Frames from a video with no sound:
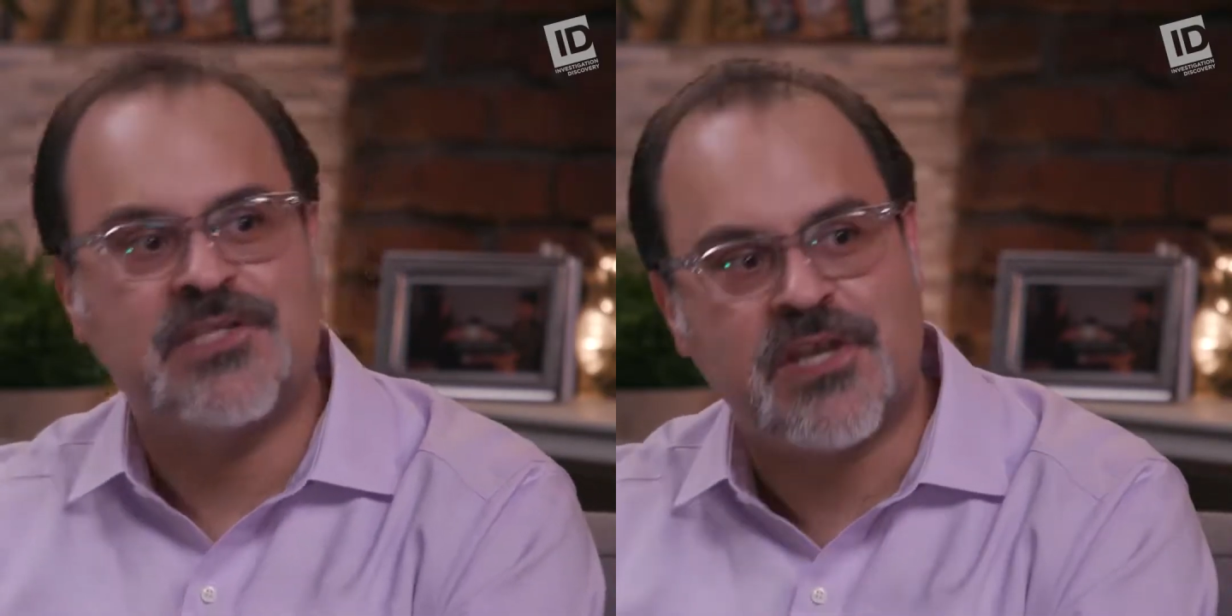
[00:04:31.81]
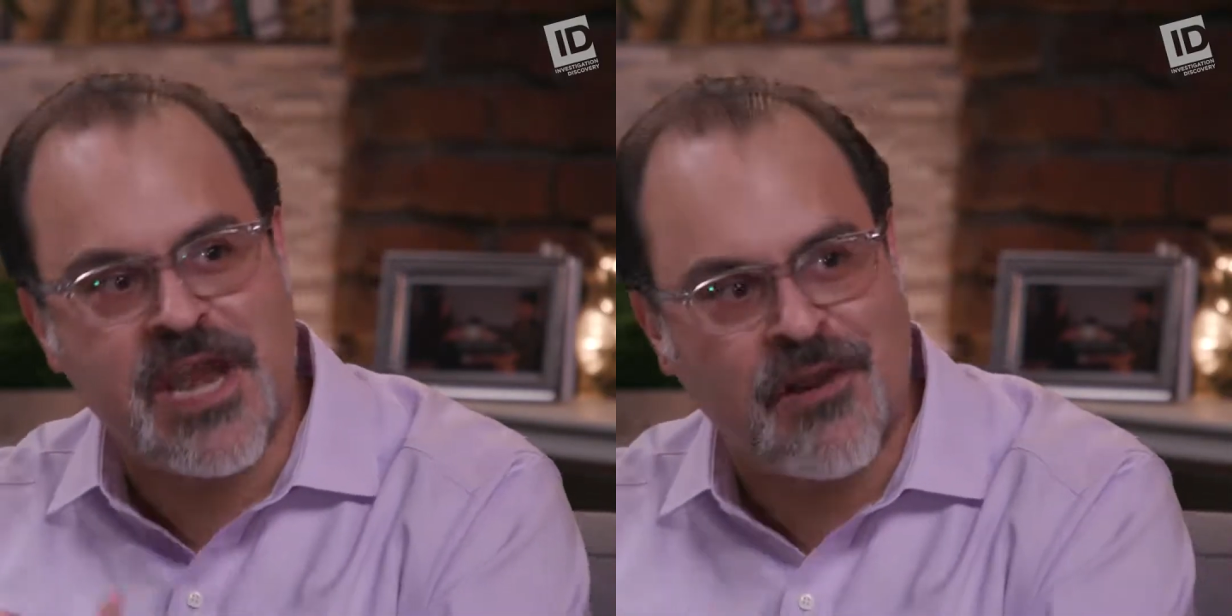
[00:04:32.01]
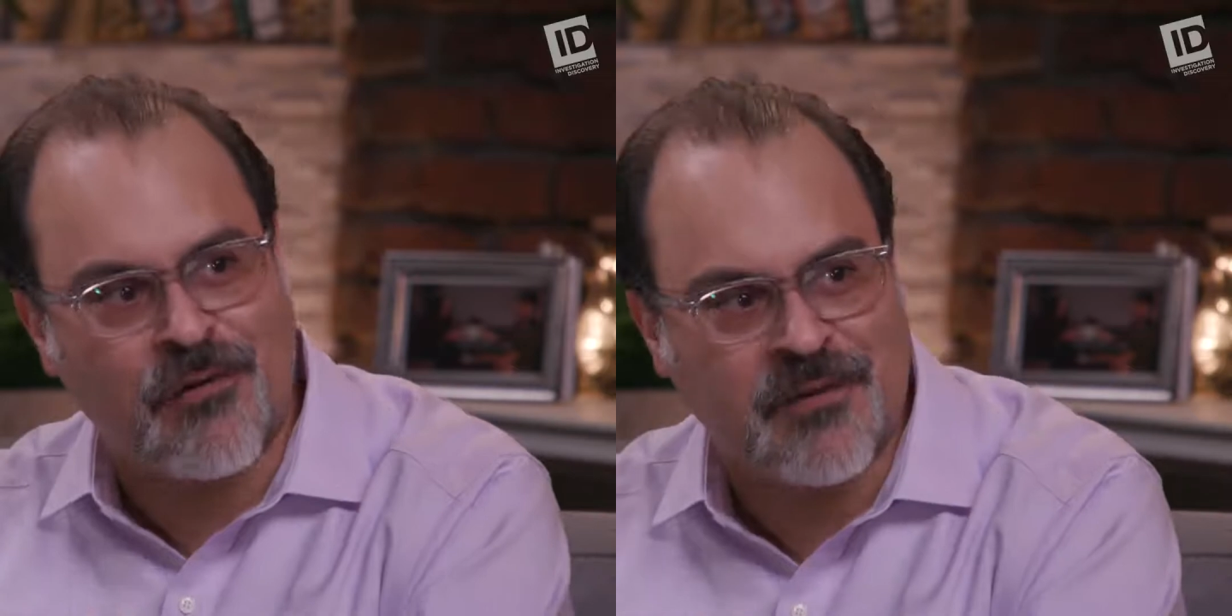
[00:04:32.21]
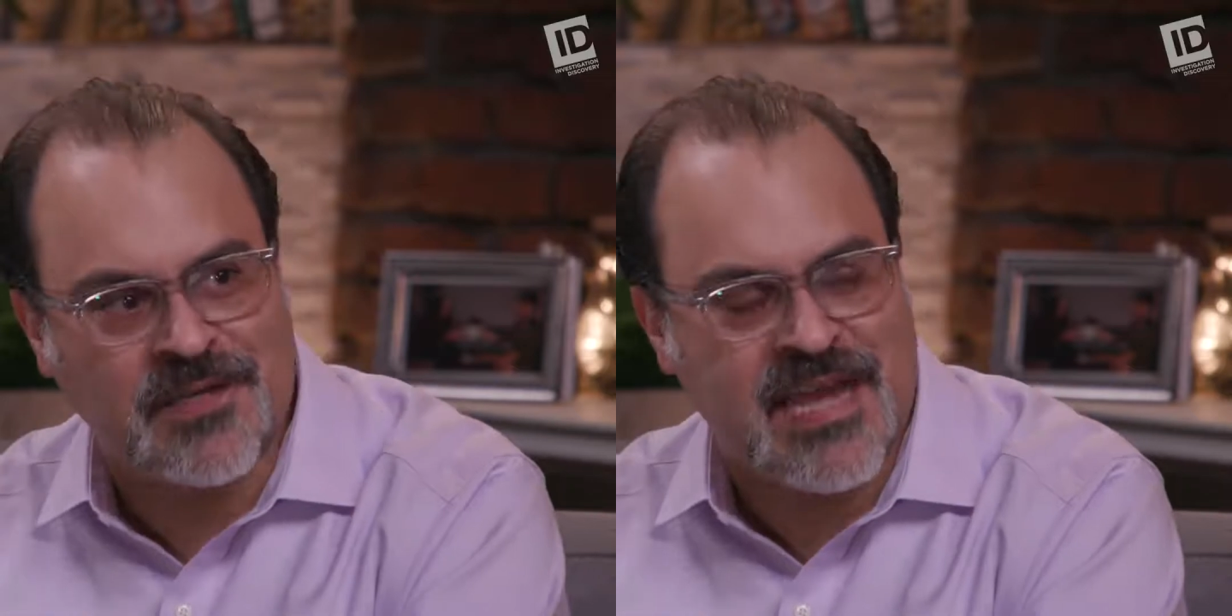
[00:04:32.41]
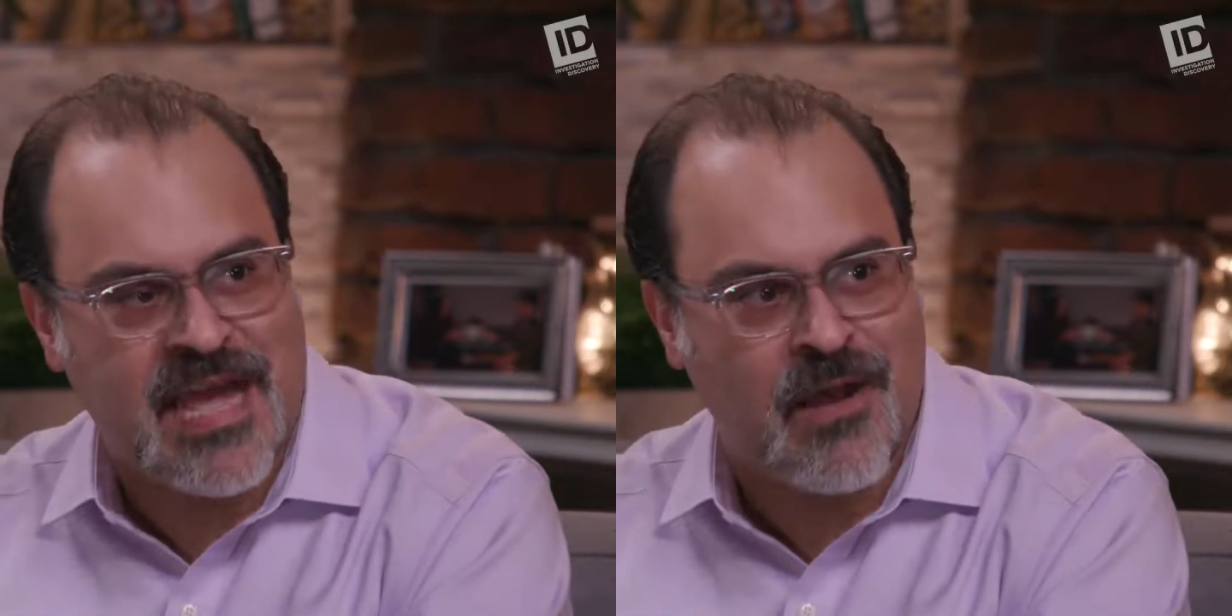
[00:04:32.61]
to narrow
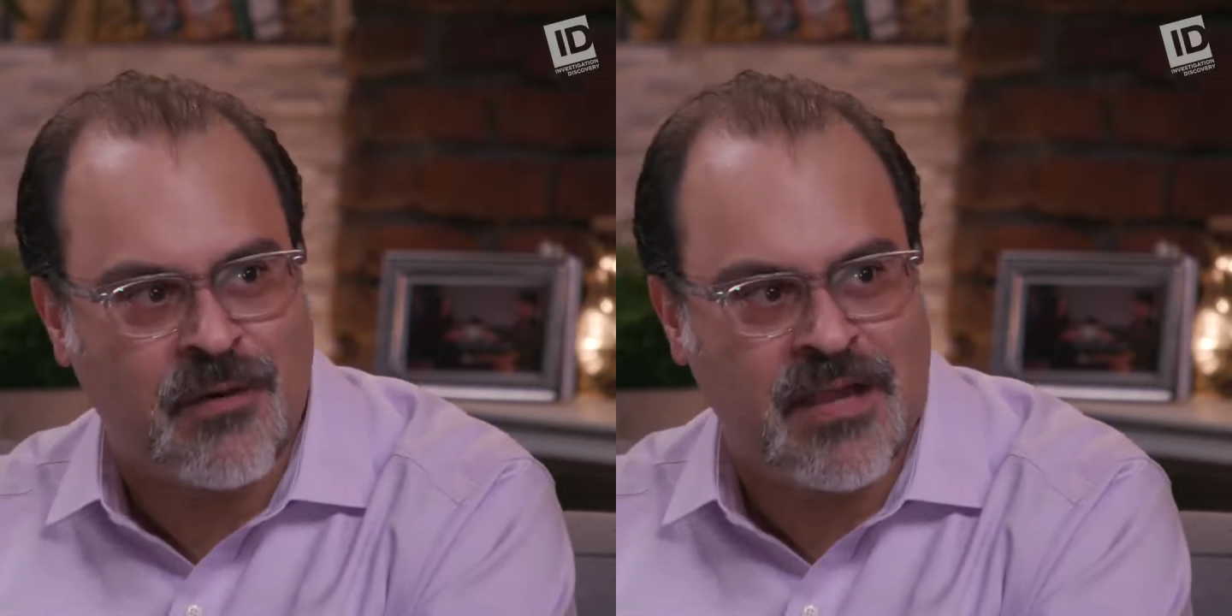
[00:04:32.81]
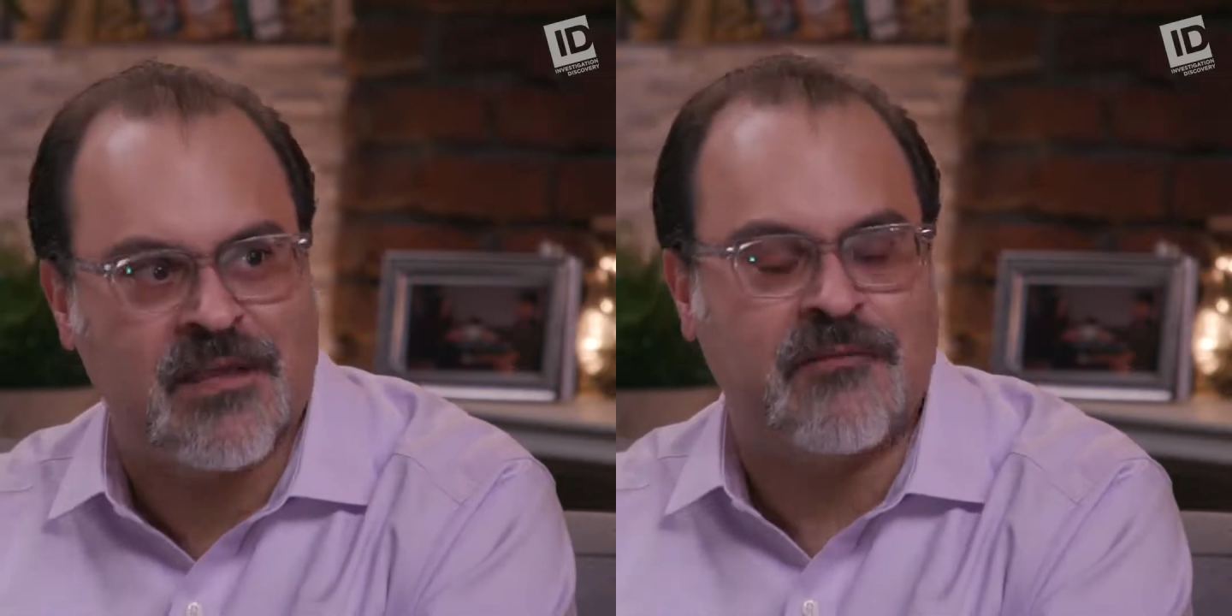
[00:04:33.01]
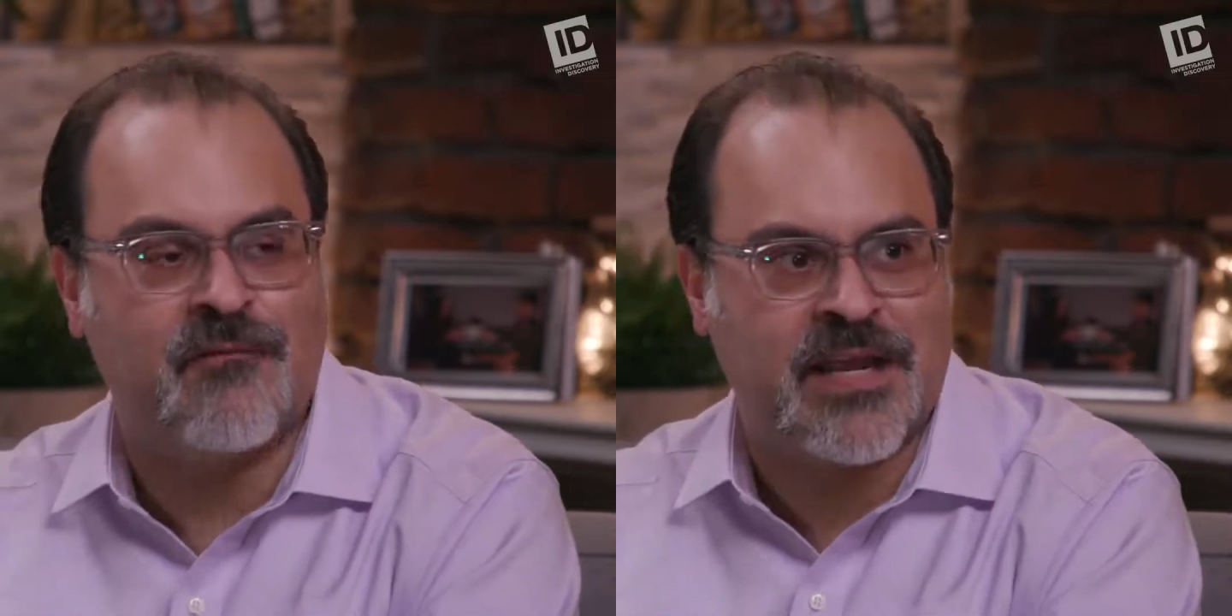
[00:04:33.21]
it down and then